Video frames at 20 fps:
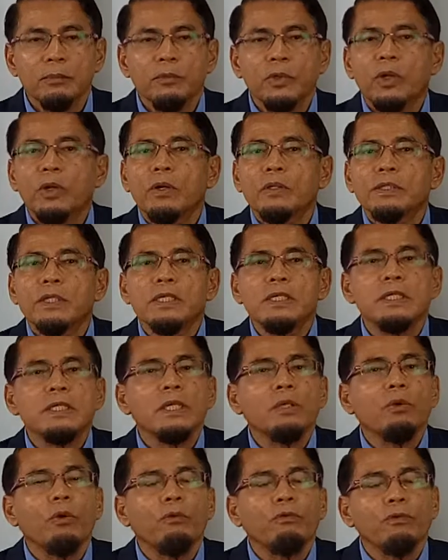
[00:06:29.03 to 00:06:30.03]
because they
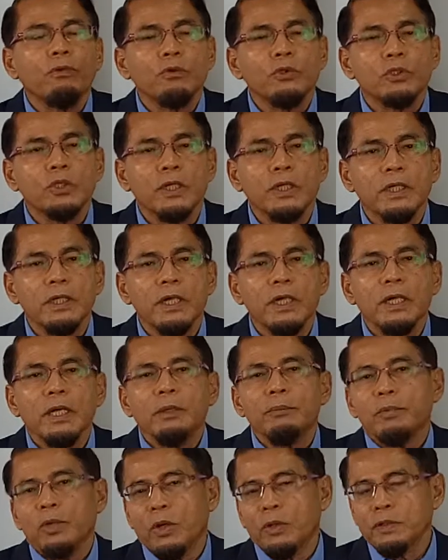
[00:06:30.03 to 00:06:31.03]
see no future,
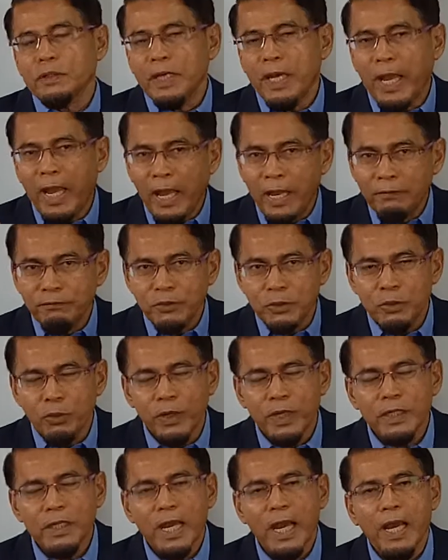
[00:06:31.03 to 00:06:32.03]
because their health is
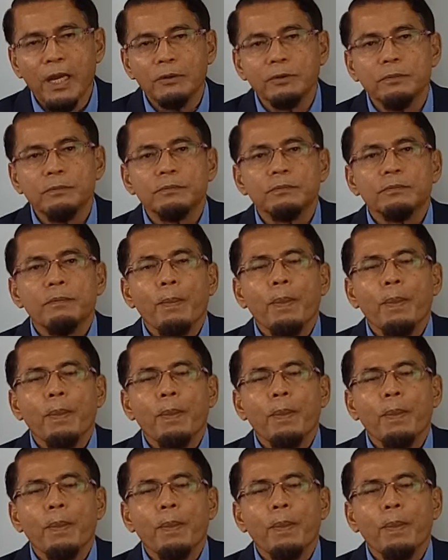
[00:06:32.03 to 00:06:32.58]
going down,